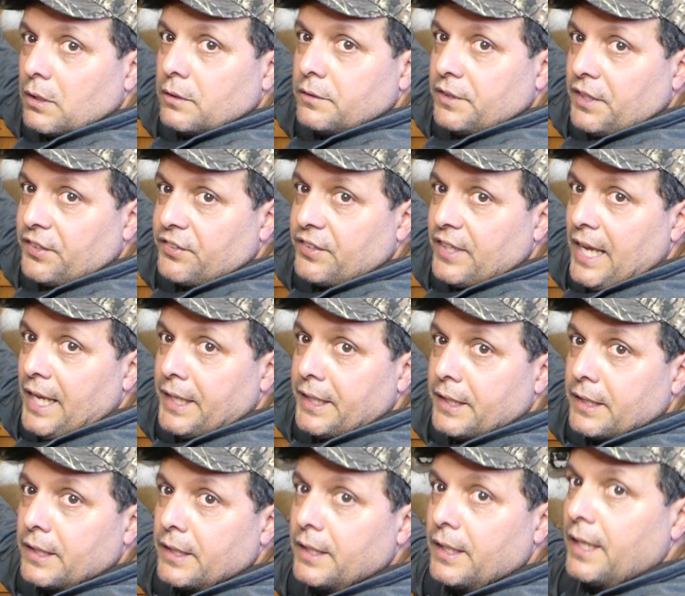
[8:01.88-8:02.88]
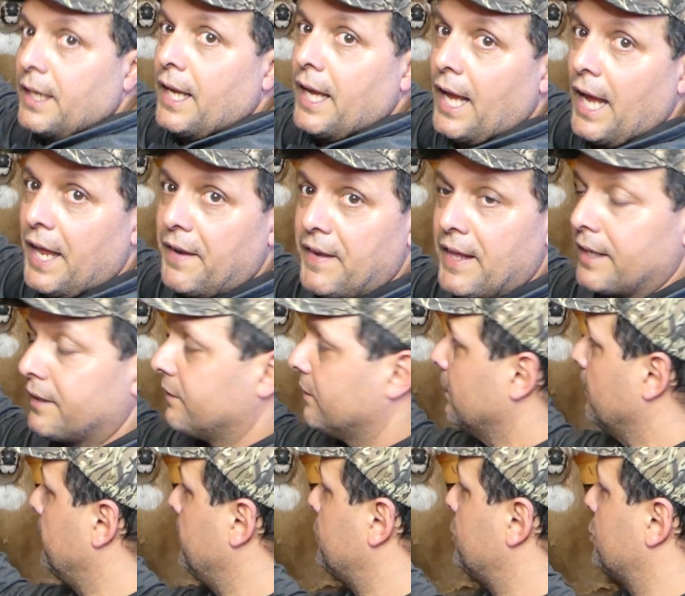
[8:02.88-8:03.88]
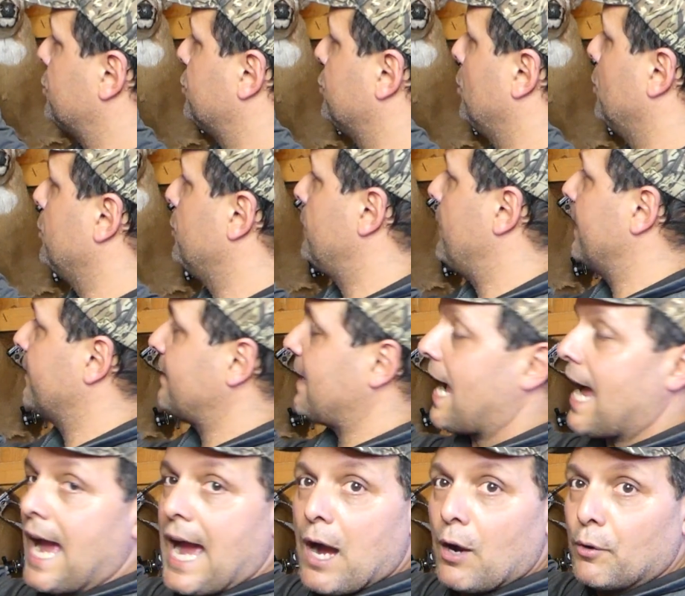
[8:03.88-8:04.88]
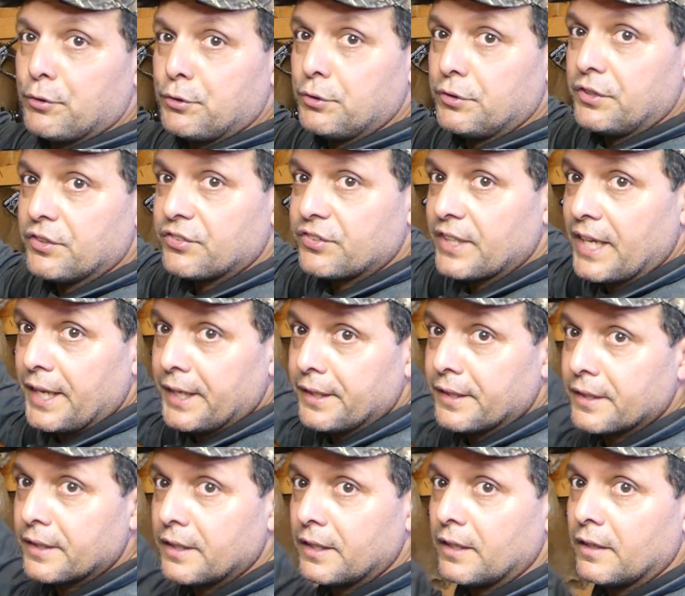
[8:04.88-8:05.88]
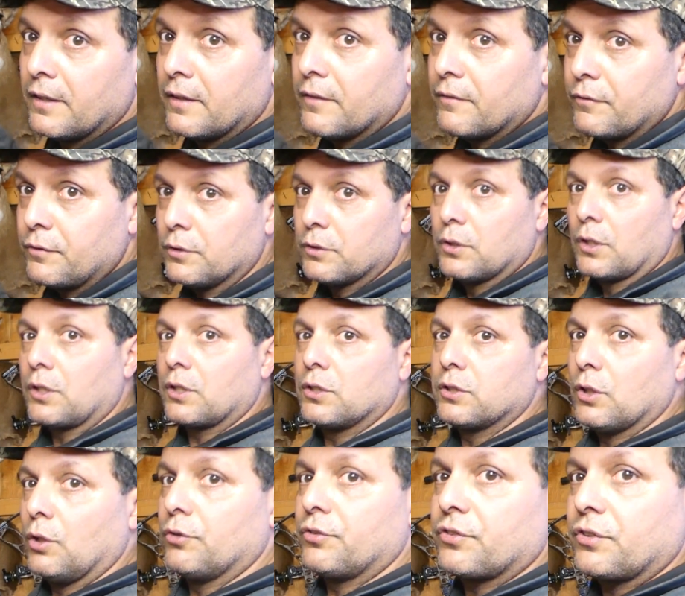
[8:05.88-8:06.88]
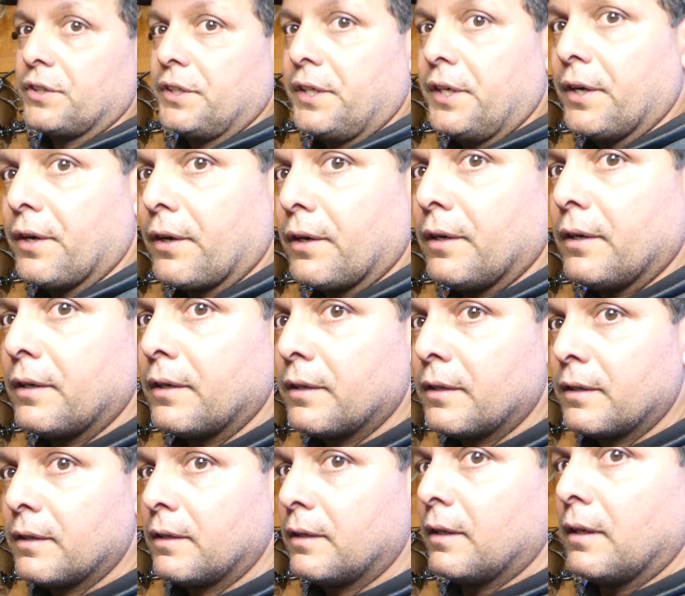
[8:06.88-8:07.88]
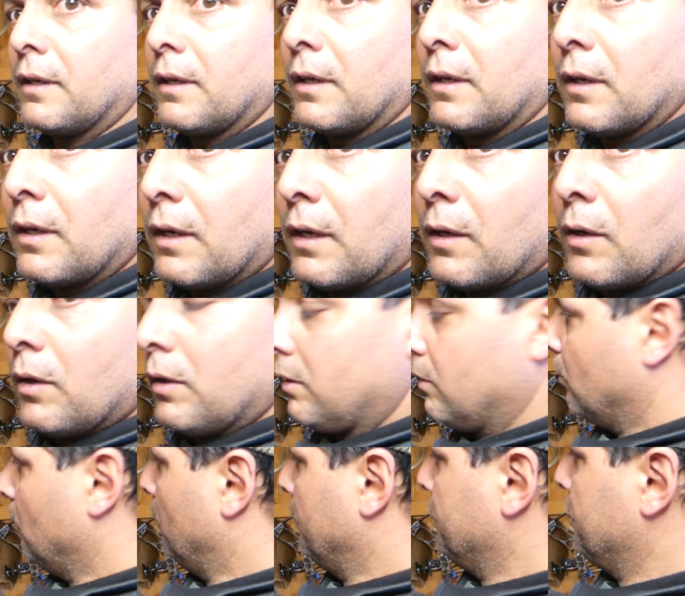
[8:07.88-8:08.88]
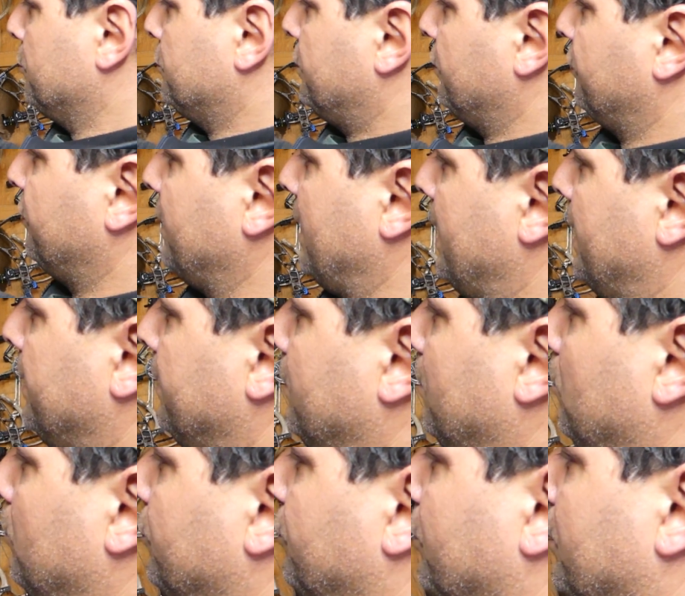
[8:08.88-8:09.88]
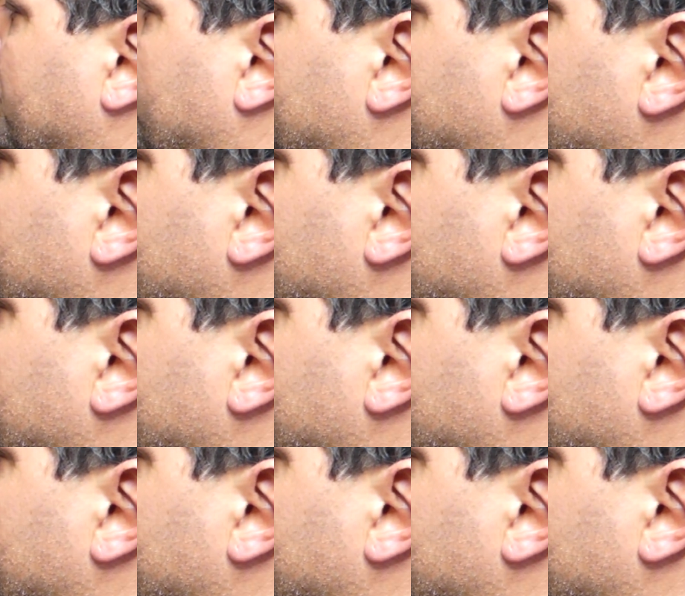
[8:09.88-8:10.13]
descend. And that, let me just show you, that's how you descend. If you look closely here, when you descend, what you're going to